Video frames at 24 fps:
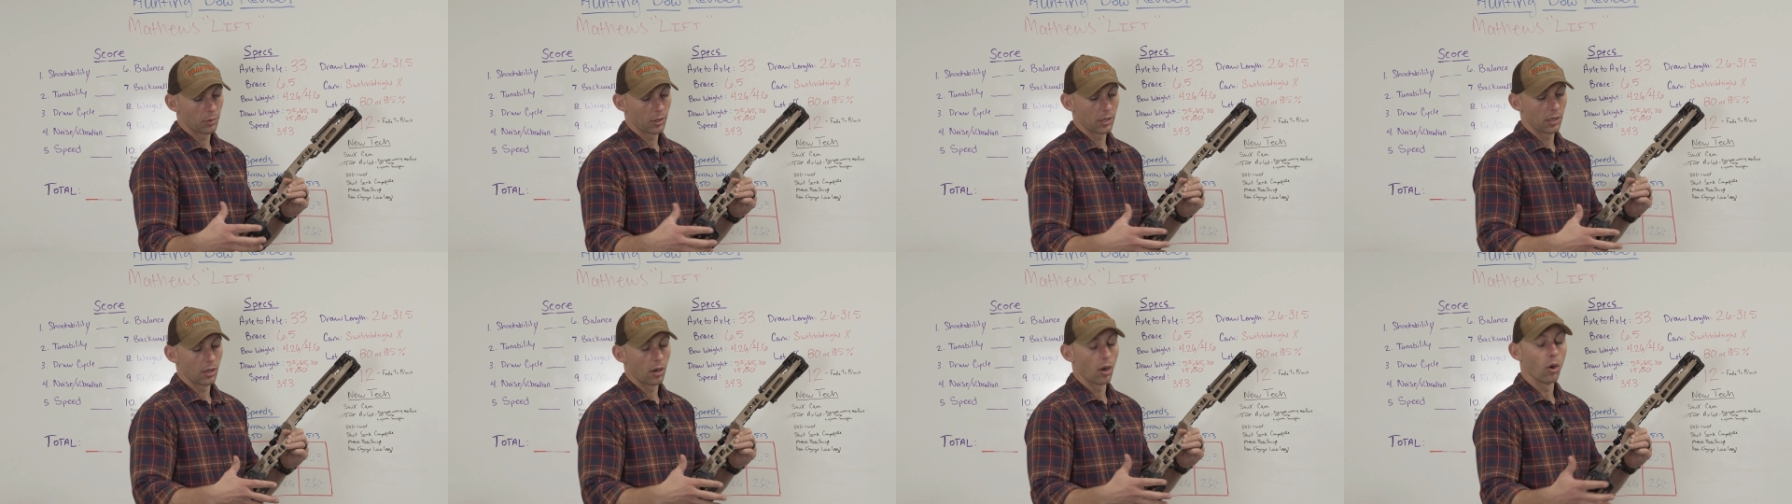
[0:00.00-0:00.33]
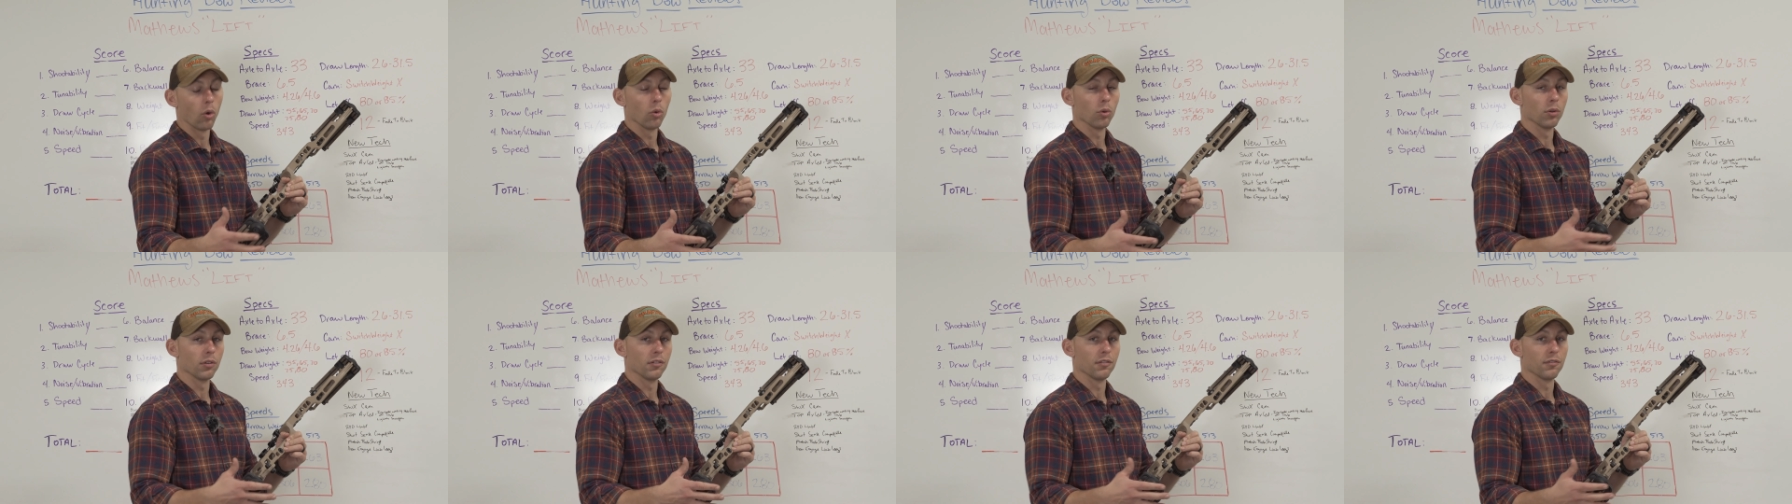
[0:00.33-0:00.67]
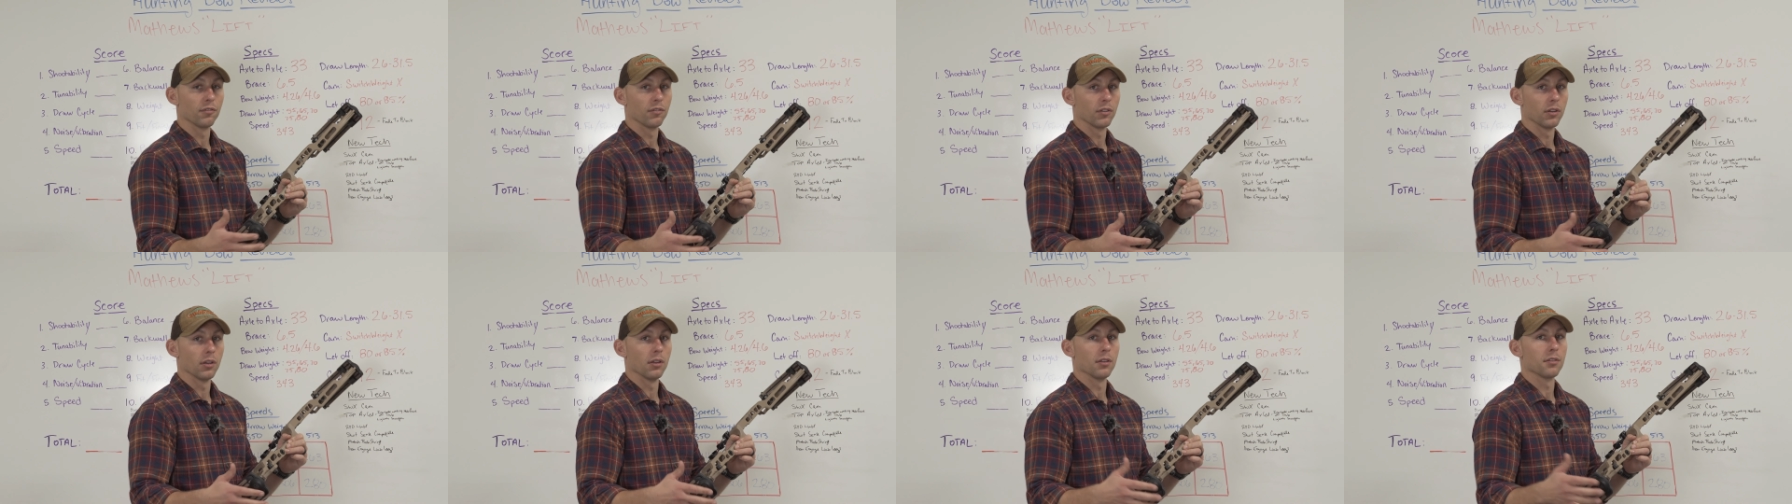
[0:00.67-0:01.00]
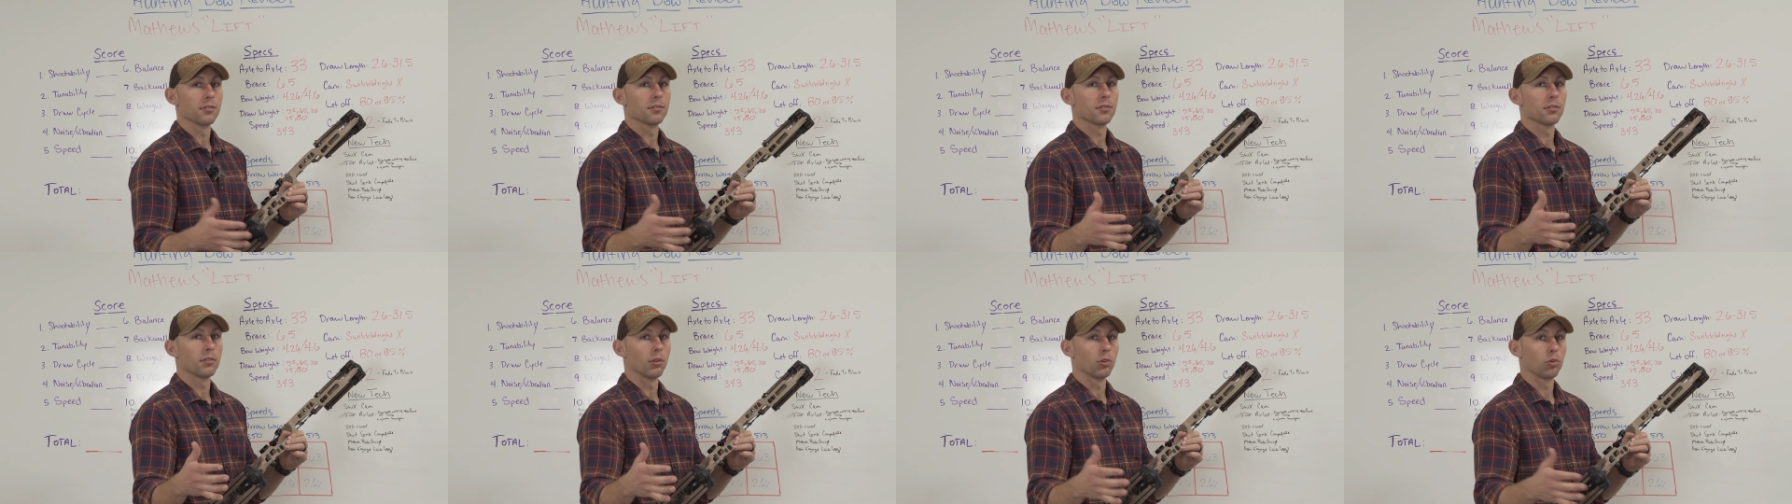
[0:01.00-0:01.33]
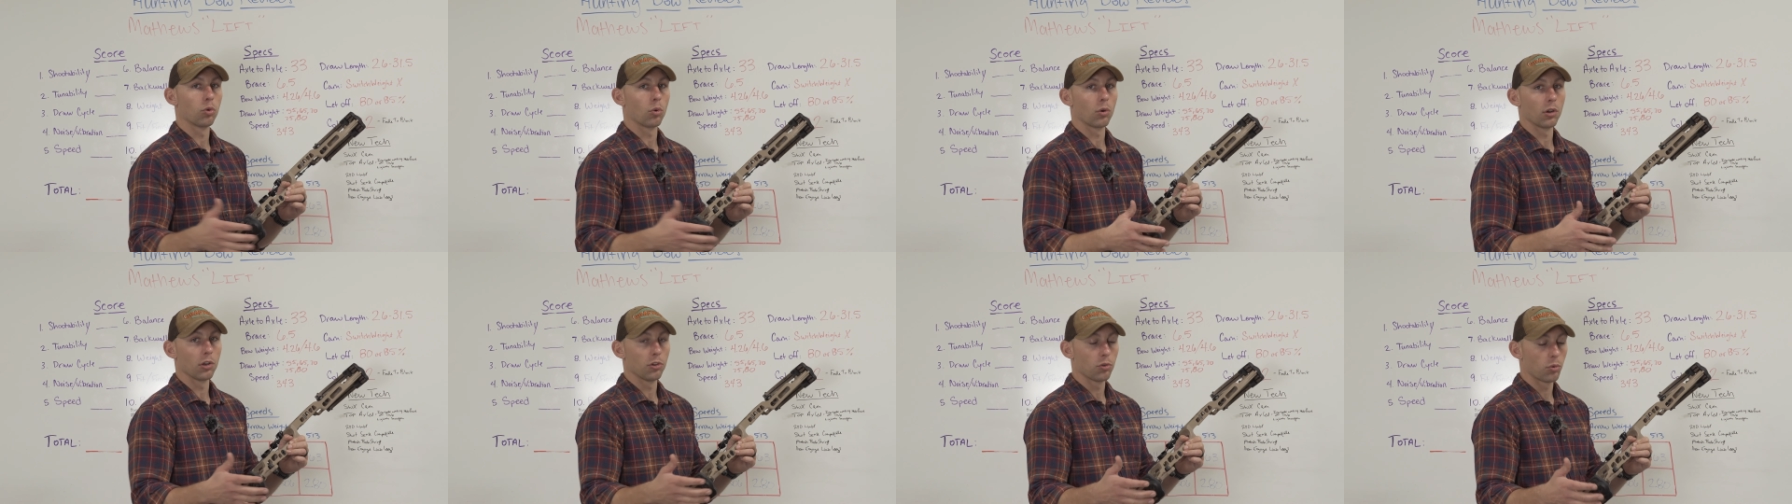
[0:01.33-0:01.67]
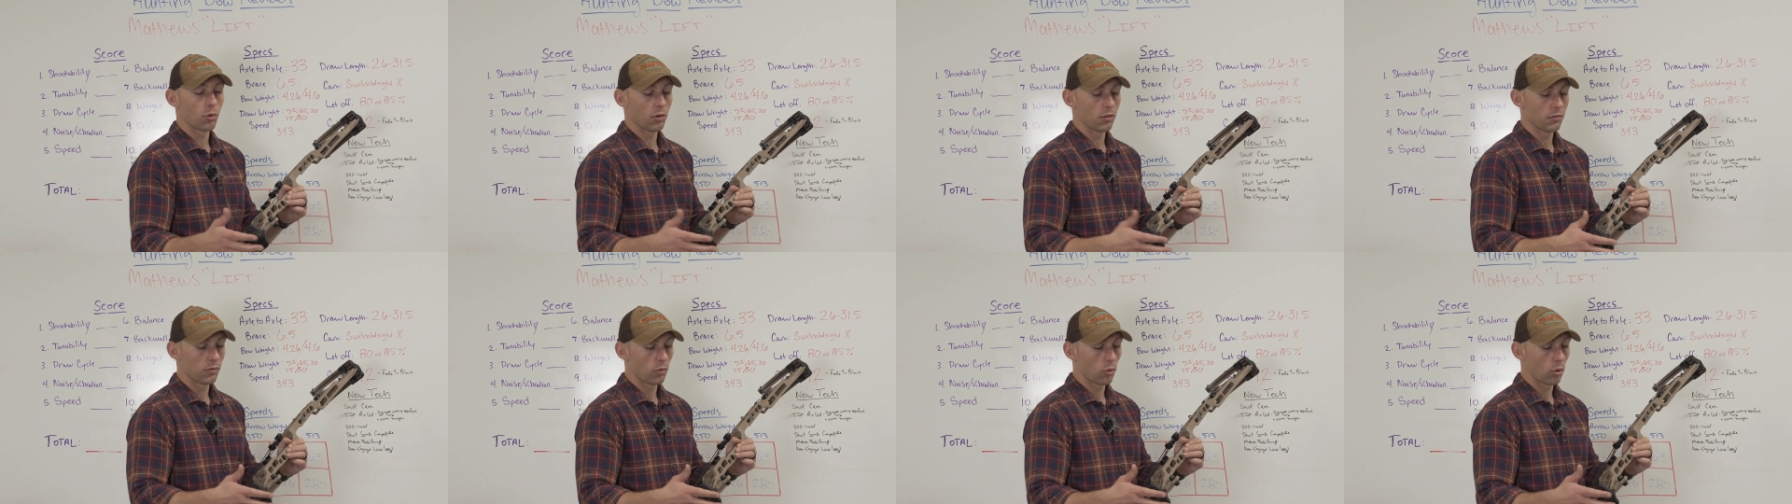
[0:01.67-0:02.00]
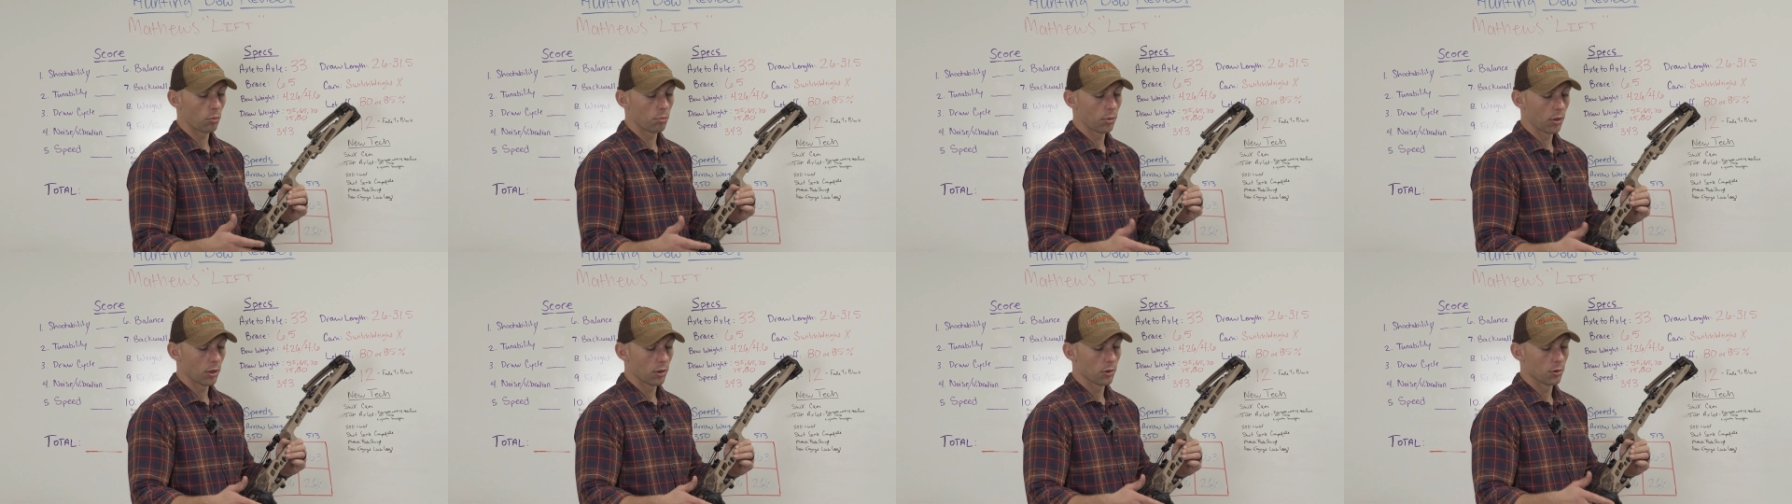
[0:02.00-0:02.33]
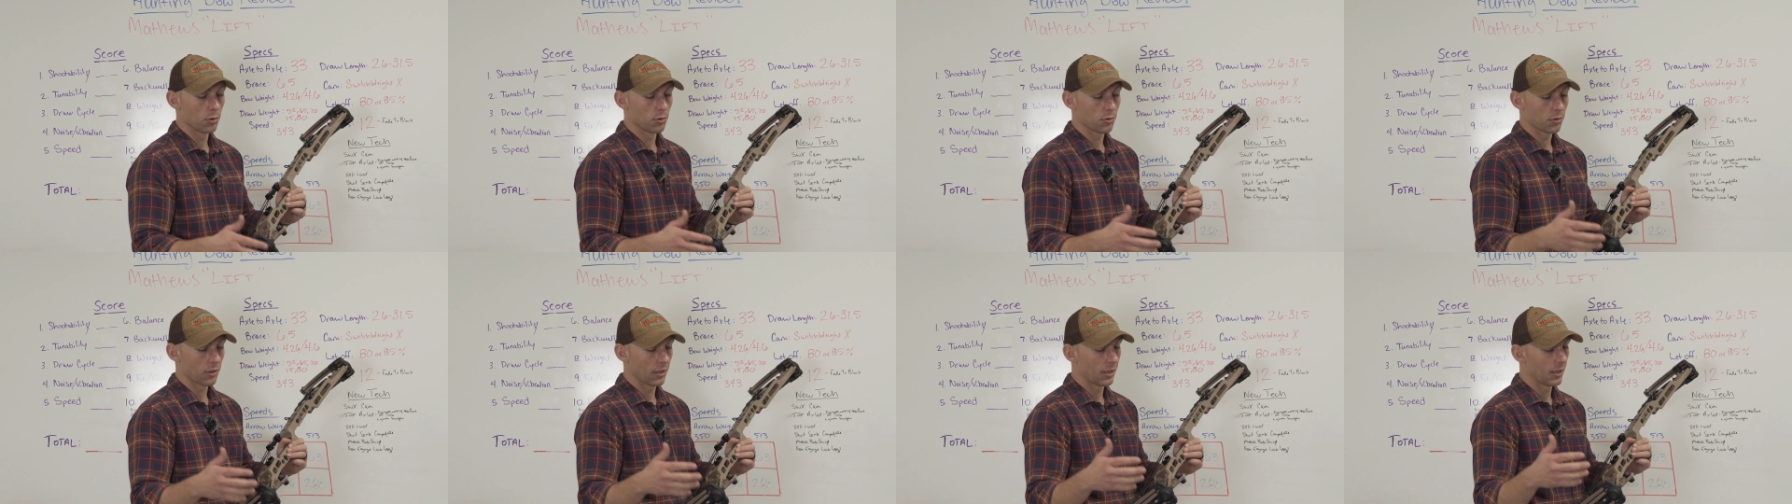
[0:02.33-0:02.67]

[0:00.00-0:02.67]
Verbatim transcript: but it only fits the 2024 bows,